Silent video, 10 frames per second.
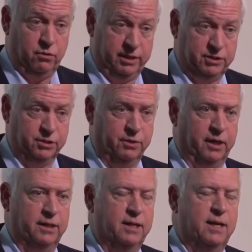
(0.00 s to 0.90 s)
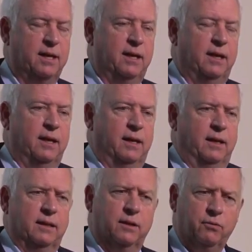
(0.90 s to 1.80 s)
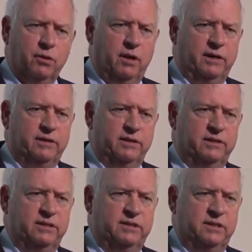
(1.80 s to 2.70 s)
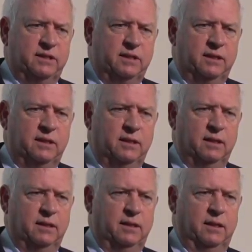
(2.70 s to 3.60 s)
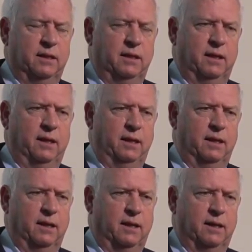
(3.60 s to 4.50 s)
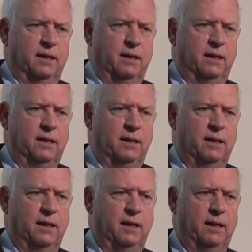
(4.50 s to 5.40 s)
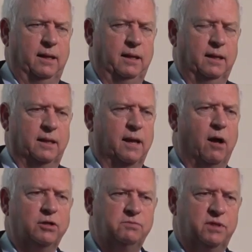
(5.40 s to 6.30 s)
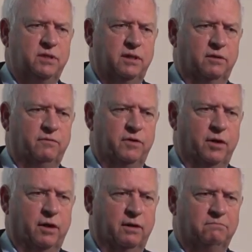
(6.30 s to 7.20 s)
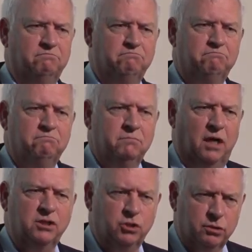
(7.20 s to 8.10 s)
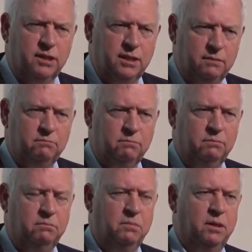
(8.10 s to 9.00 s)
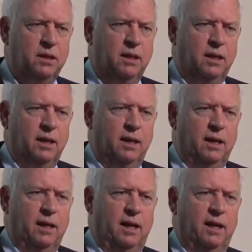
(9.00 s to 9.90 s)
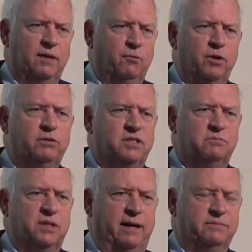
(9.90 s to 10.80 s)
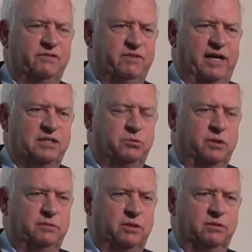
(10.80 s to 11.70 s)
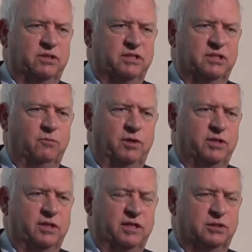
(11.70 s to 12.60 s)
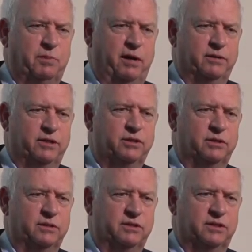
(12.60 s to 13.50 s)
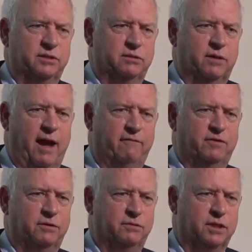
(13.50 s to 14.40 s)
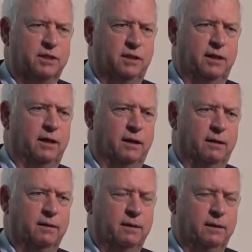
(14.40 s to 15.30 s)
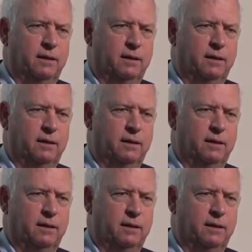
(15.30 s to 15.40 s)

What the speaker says: question, right? A little reluctance, a acknowledgement of their uncertainty. And I wonder sometimes if that's what turns us so much against politicians who have to declare